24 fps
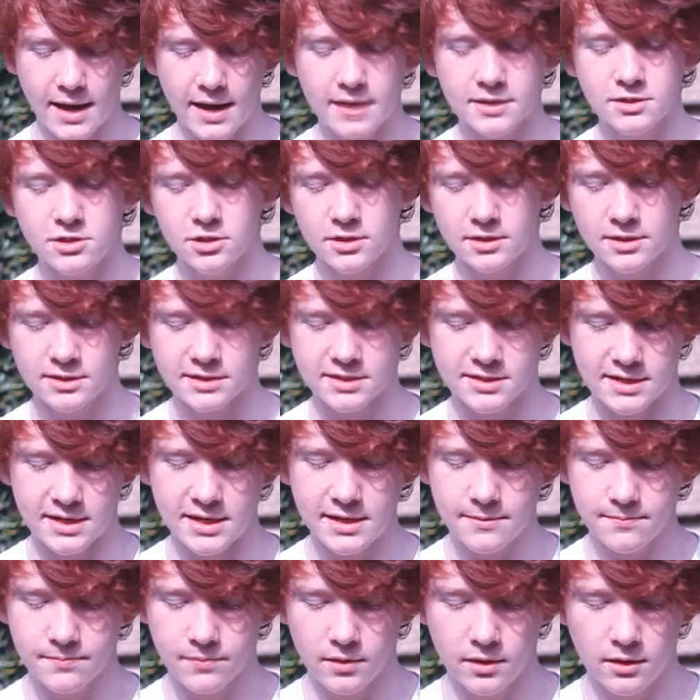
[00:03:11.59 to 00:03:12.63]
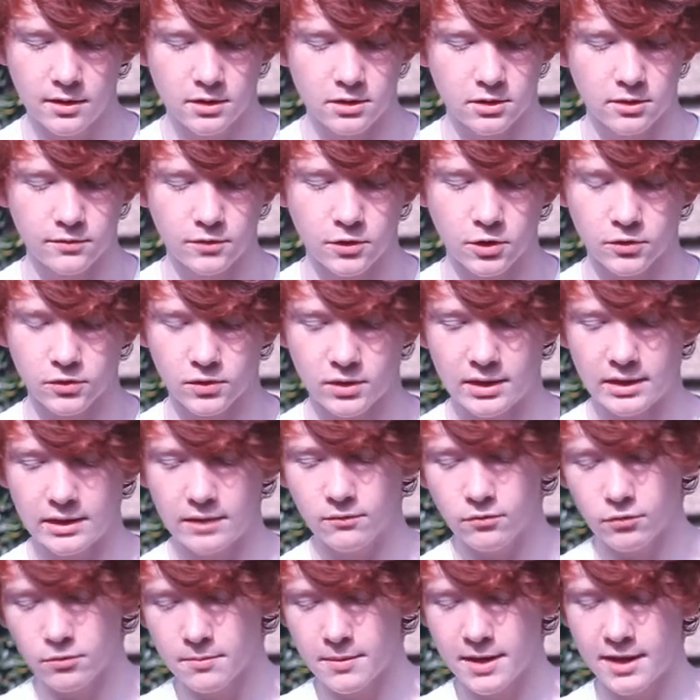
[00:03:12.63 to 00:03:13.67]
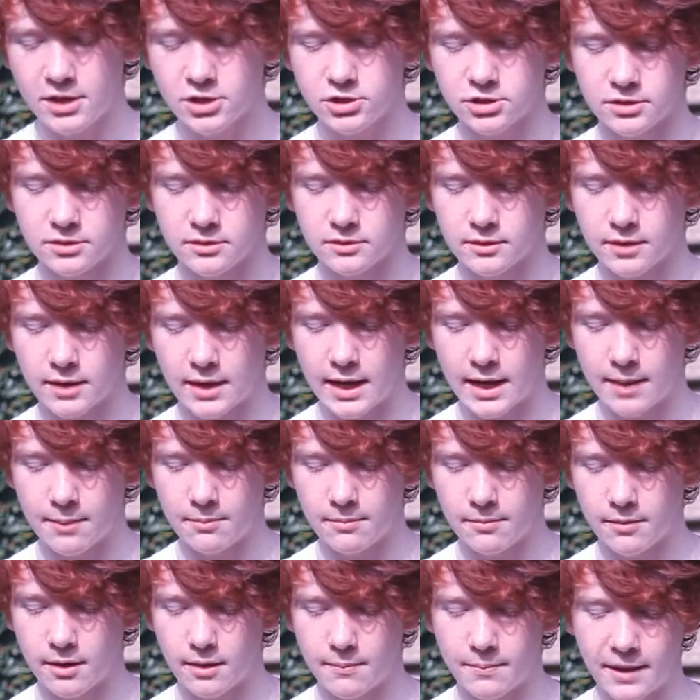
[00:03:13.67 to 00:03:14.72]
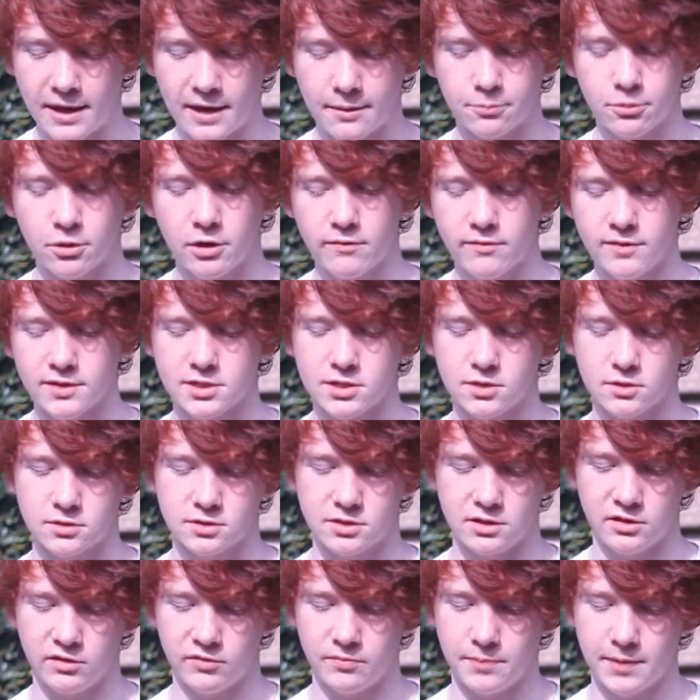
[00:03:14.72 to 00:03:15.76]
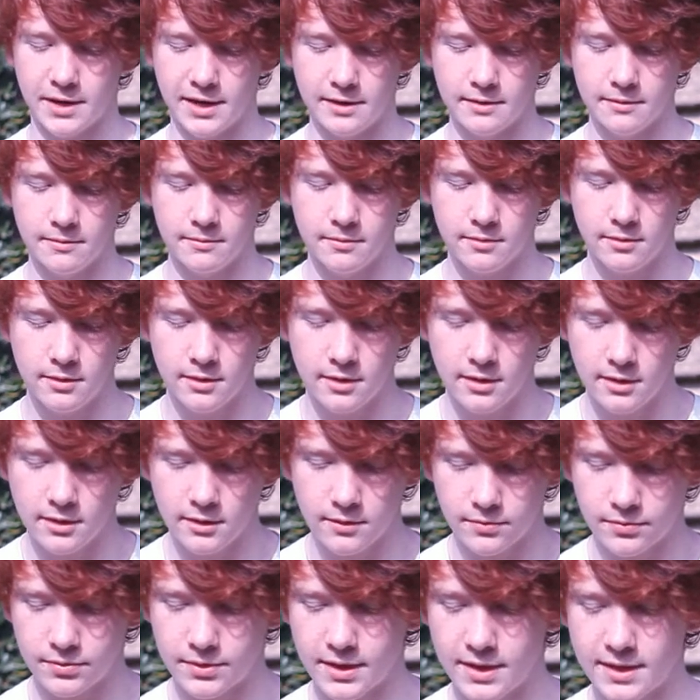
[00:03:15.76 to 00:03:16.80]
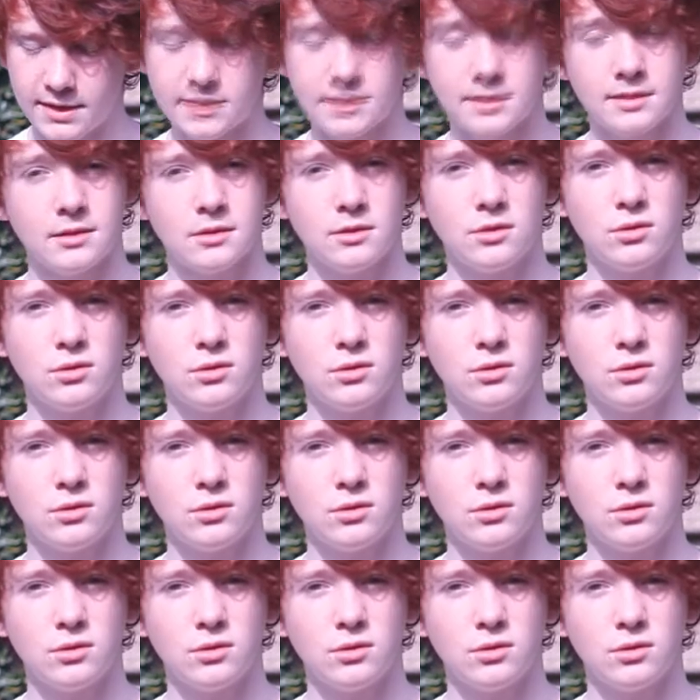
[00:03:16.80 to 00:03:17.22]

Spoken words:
As you can see, you've got the information about previous logs that you've been. There's